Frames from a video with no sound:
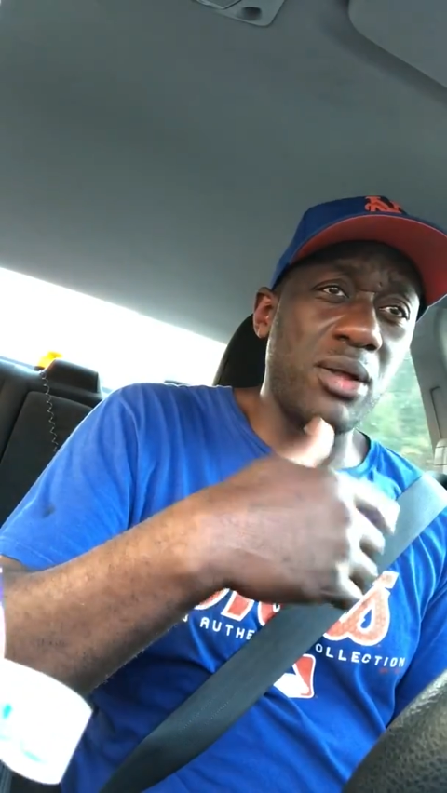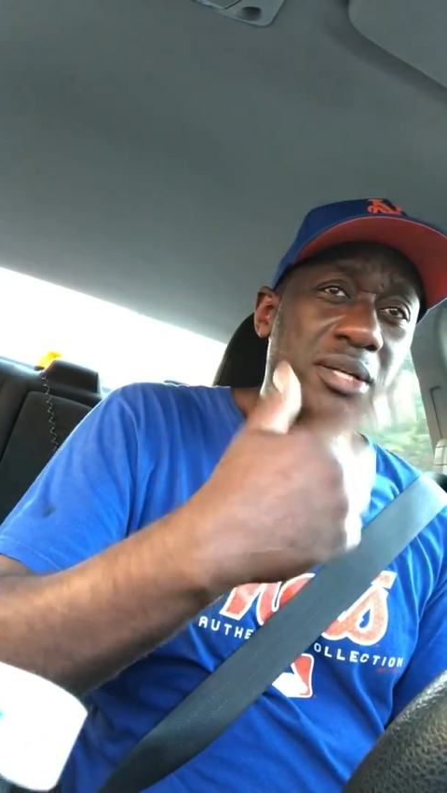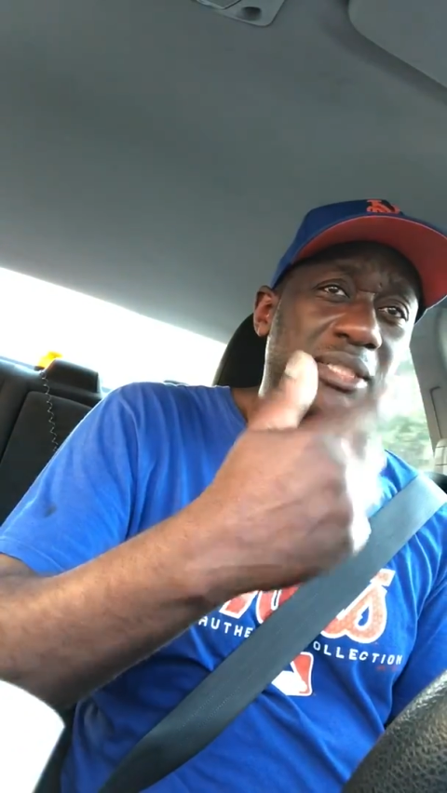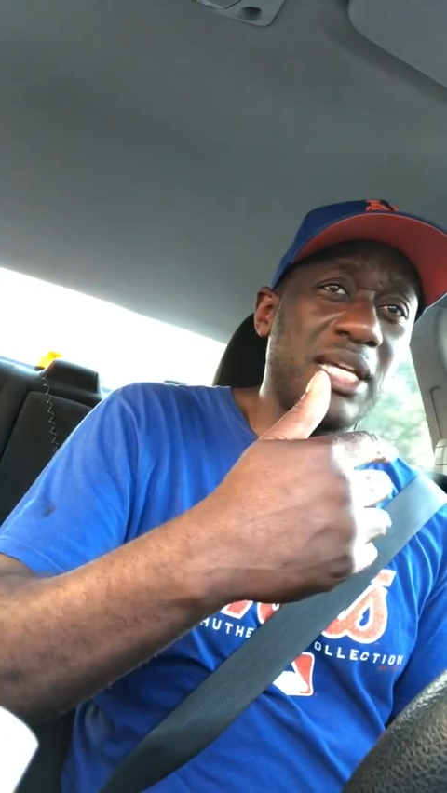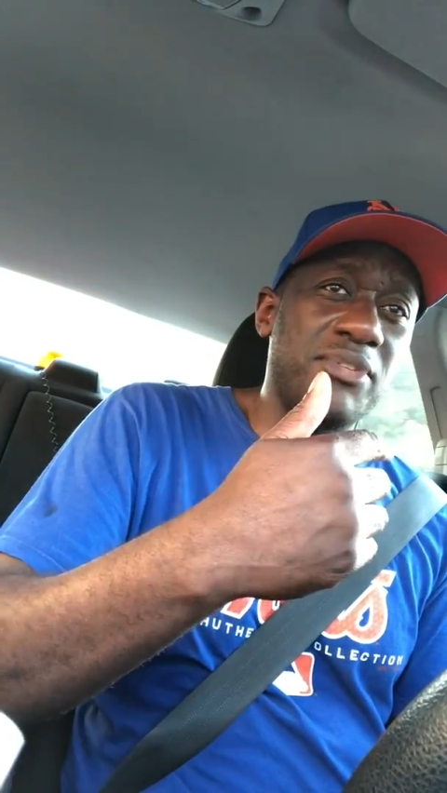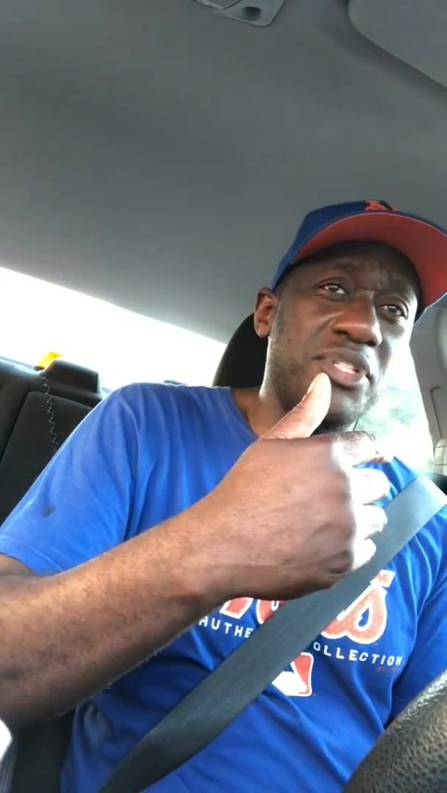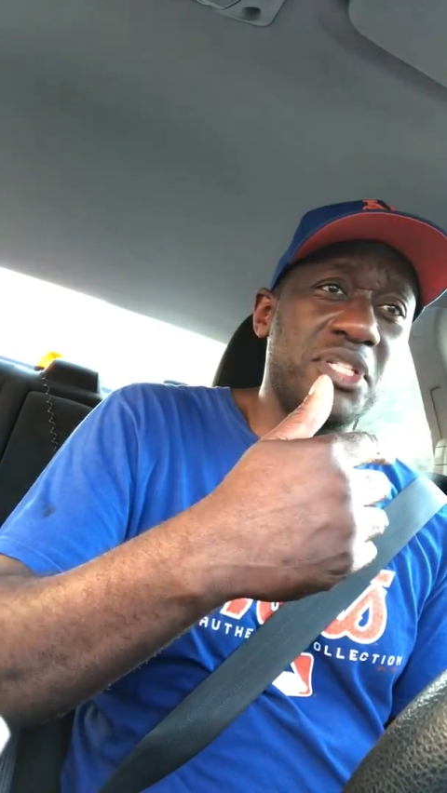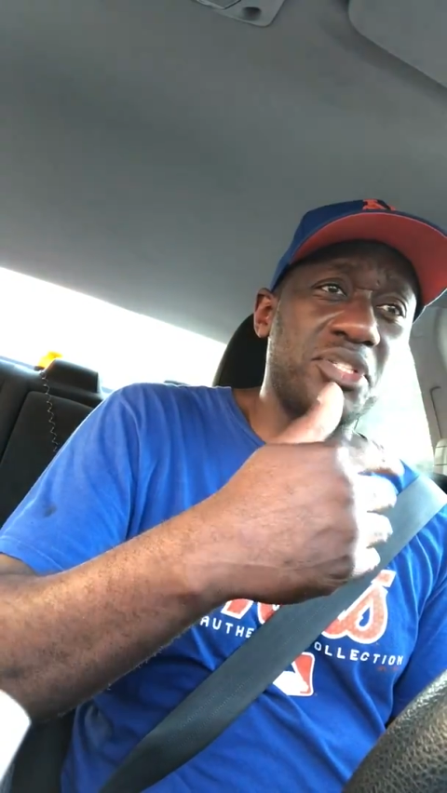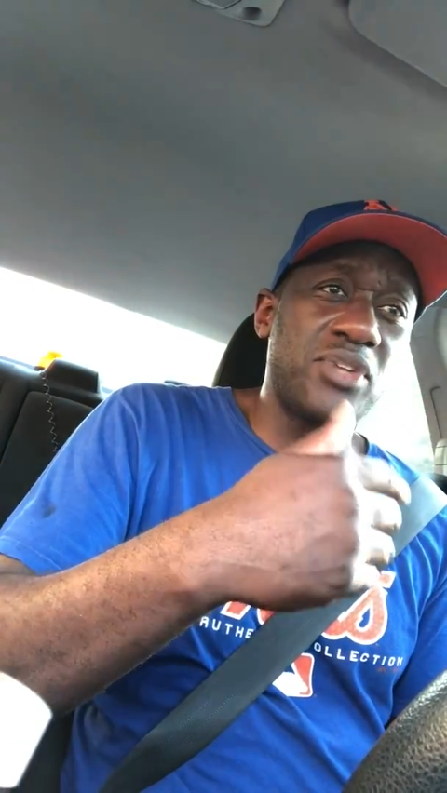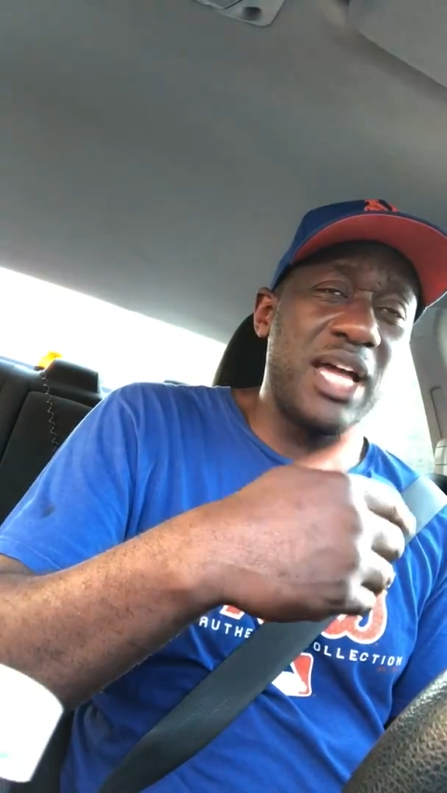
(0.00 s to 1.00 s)
Lord and Savior
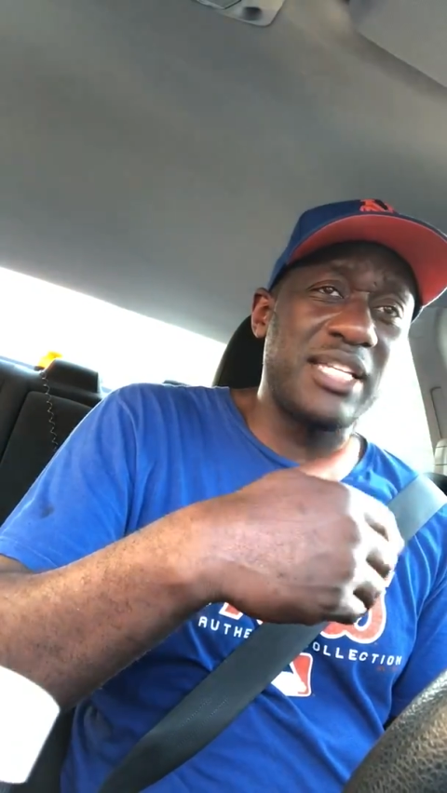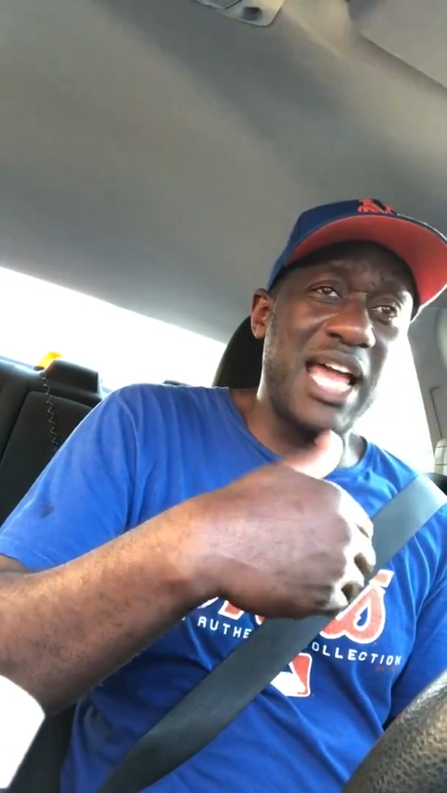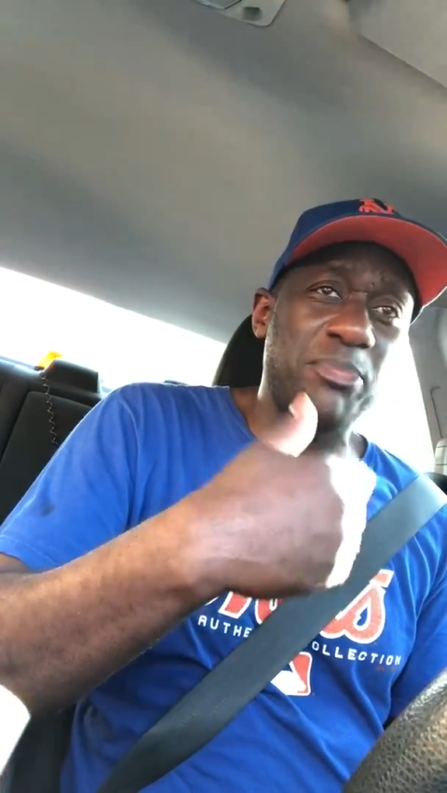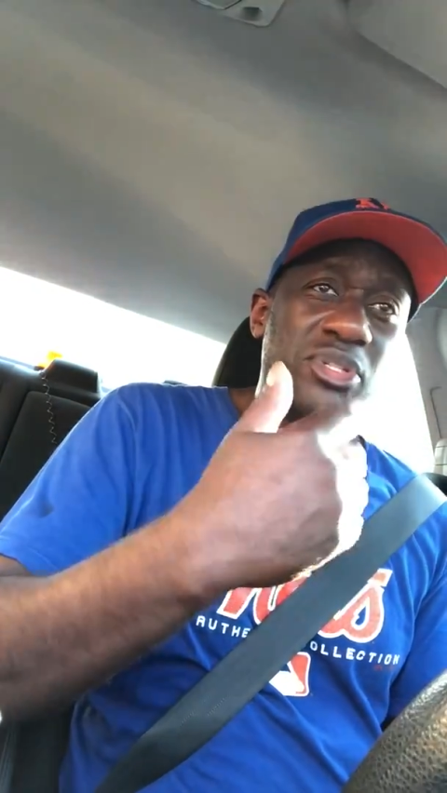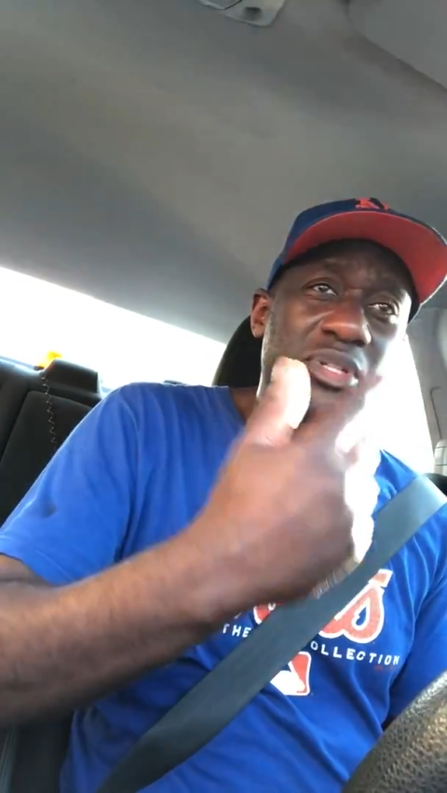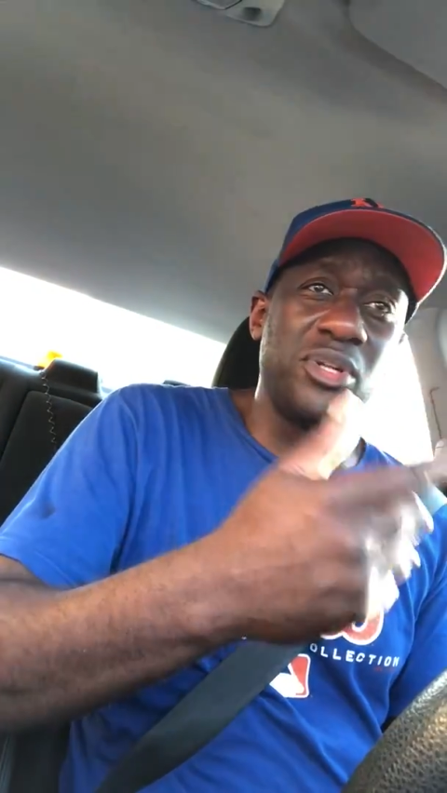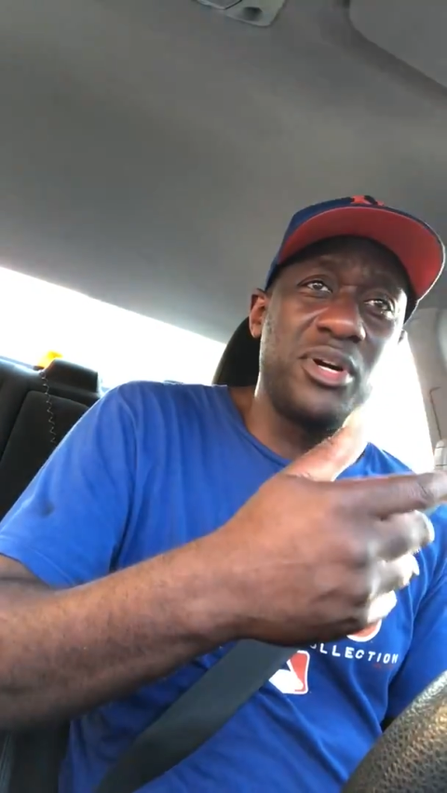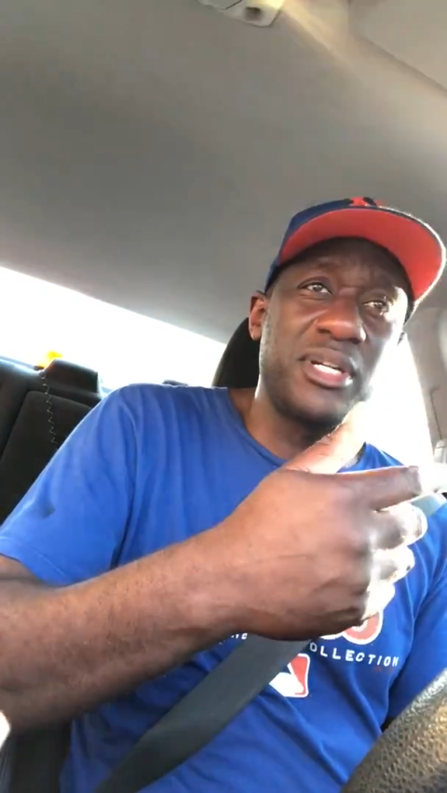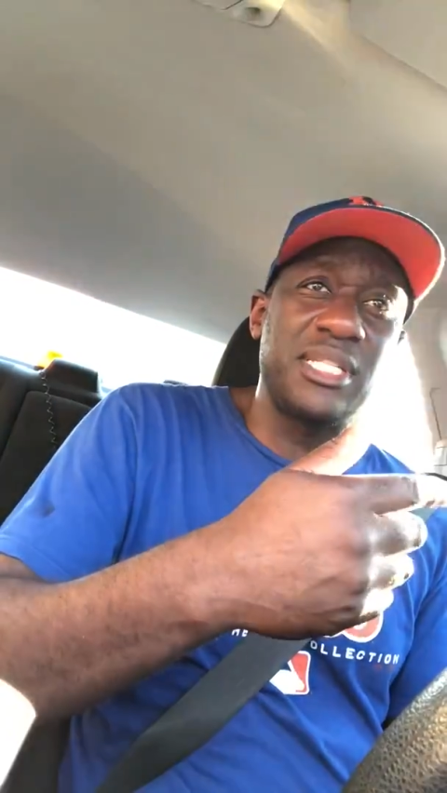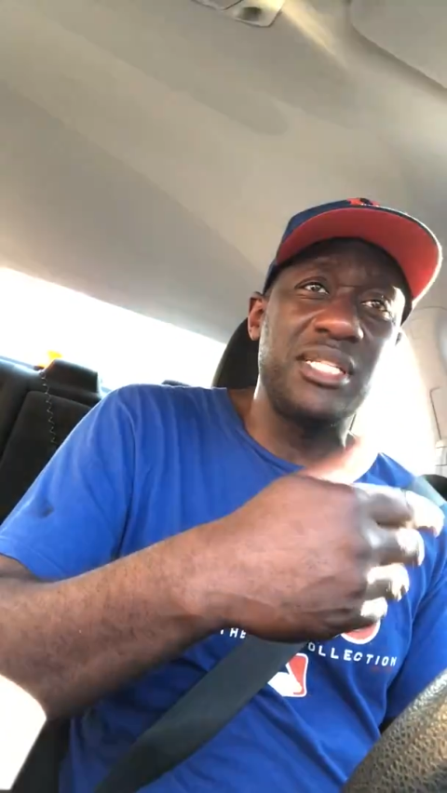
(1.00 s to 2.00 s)
Jesus Christ happens along